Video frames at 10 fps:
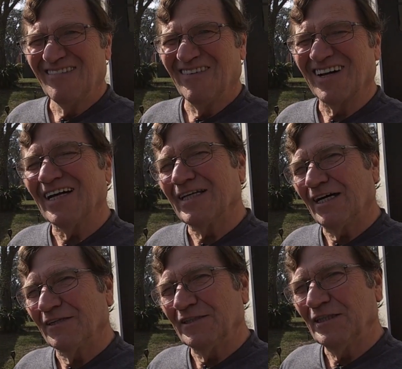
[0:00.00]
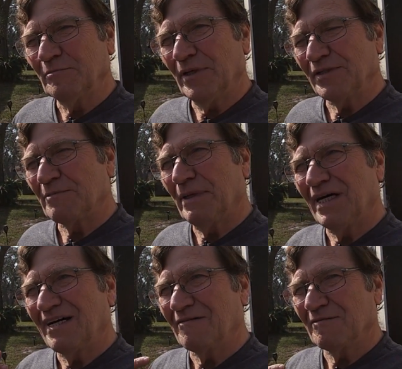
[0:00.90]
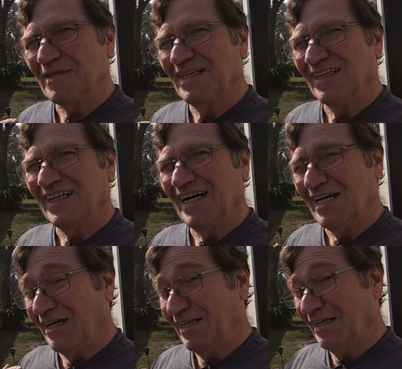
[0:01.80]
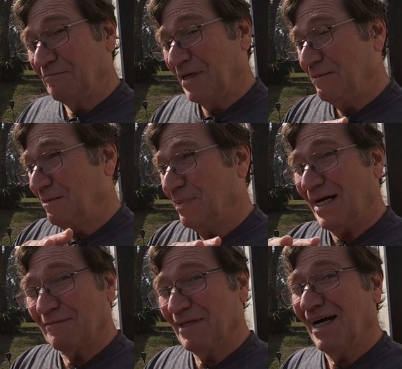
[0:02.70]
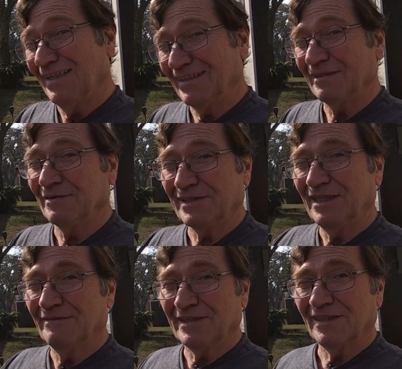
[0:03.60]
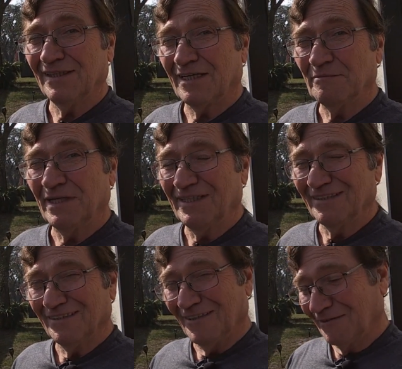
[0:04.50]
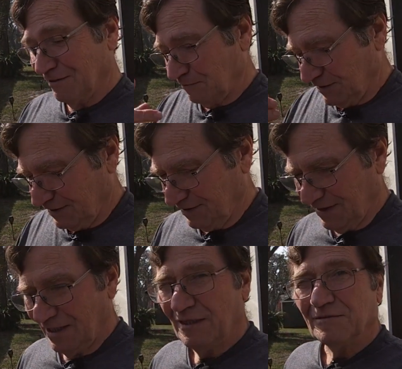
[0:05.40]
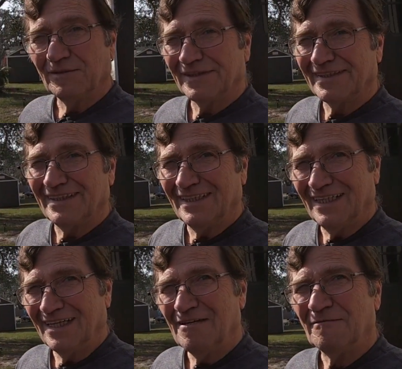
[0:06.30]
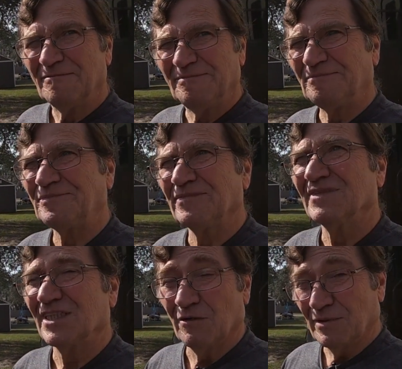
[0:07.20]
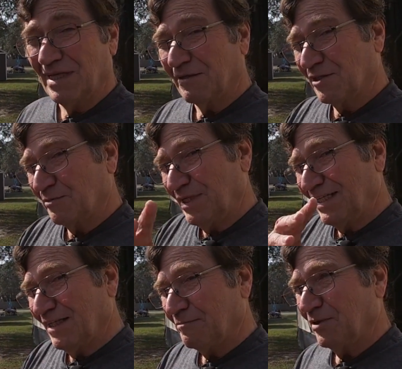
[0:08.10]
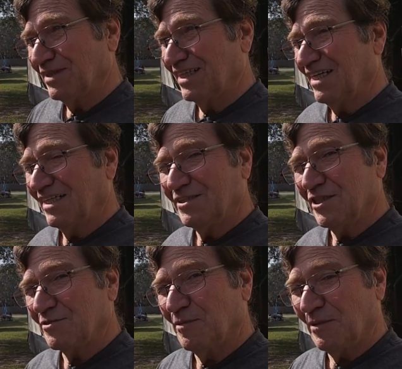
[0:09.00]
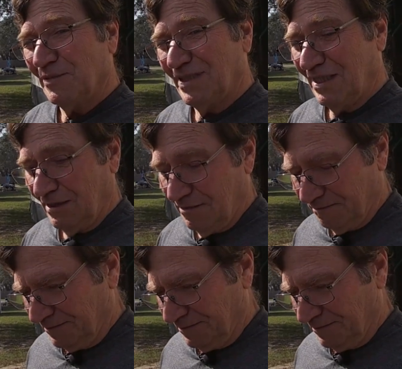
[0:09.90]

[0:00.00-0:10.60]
We'll cut down on the impulse buying, and maybe bottom line is it will save us a lot of money in the long run. We'll see. So because we end up only getting just what we need.